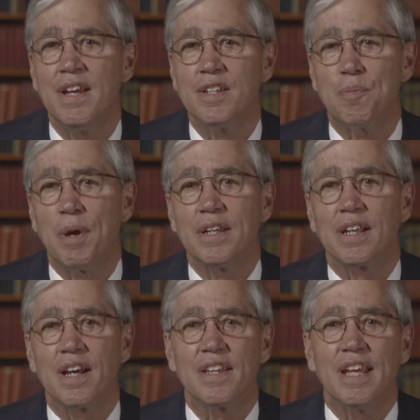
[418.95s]

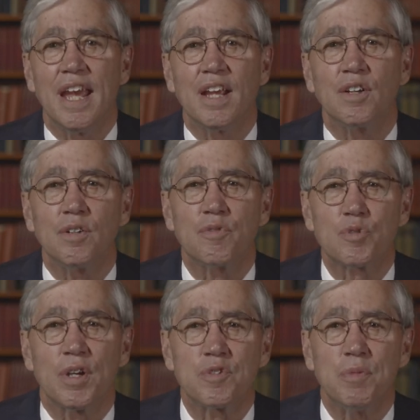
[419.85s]
depending on the angle of
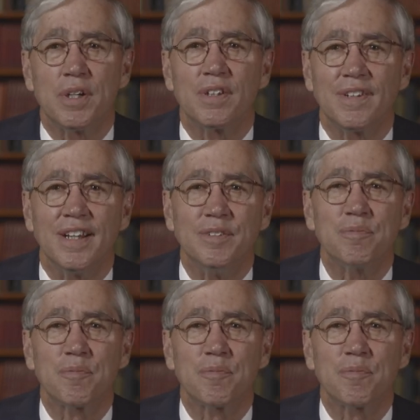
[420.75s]
transmitted light.